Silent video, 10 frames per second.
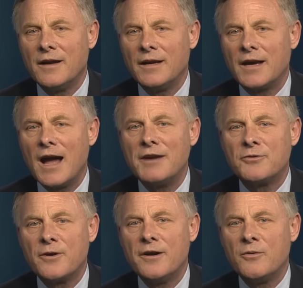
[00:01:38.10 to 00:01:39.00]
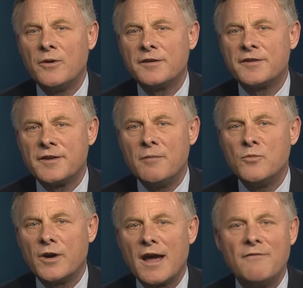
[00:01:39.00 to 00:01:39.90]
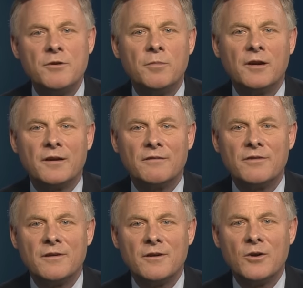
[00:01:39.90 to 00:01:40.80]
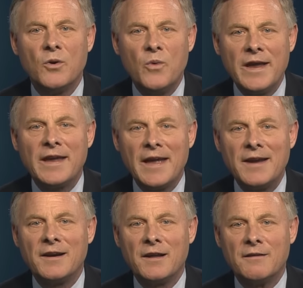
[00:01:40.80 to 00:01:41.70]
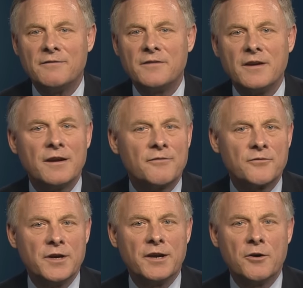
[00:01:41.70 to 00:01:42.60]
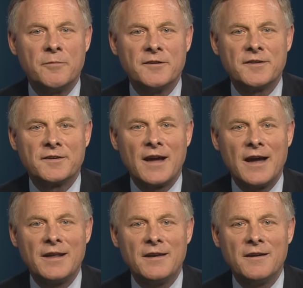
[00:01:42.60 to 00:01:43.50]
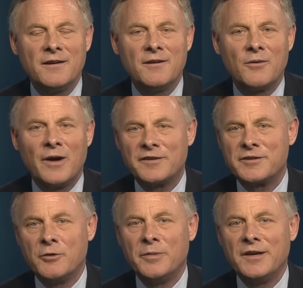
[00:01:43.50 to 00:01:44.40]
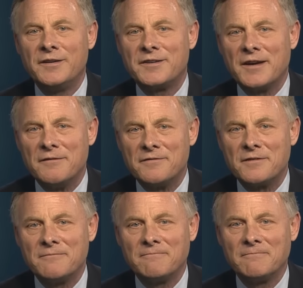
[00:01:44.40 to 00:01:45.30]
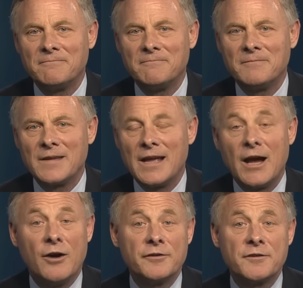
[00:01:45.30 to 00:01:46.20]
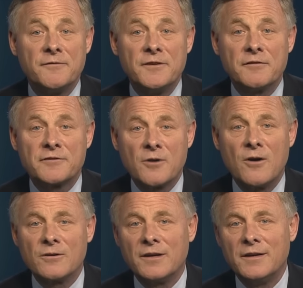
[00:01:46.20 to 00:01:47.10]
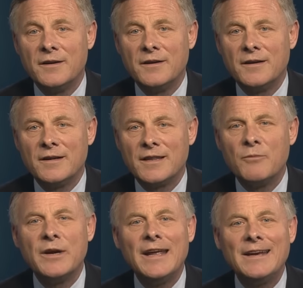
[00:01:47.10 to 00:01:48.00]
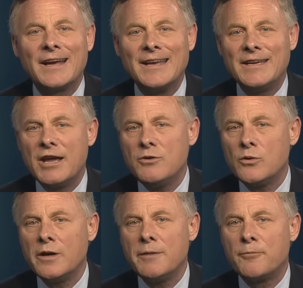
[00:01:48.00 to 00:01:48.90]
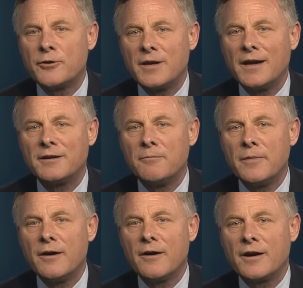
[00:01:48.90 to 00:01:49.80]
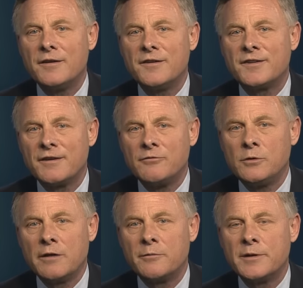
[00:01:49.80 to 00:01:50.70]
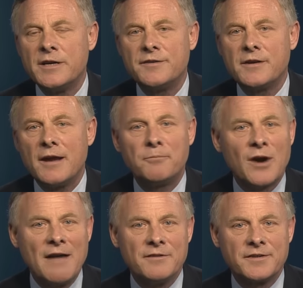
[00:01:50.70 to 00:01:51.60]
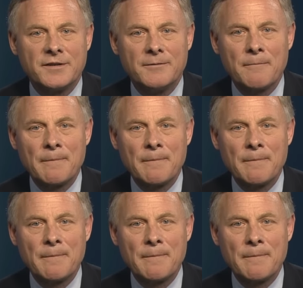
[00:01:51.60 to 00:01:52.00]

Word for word: And contrary to what some would have you believe, we can live in a free and open society while still being safe. I also feel strongly that we need to continually protect Americans' civil liberties and privacy.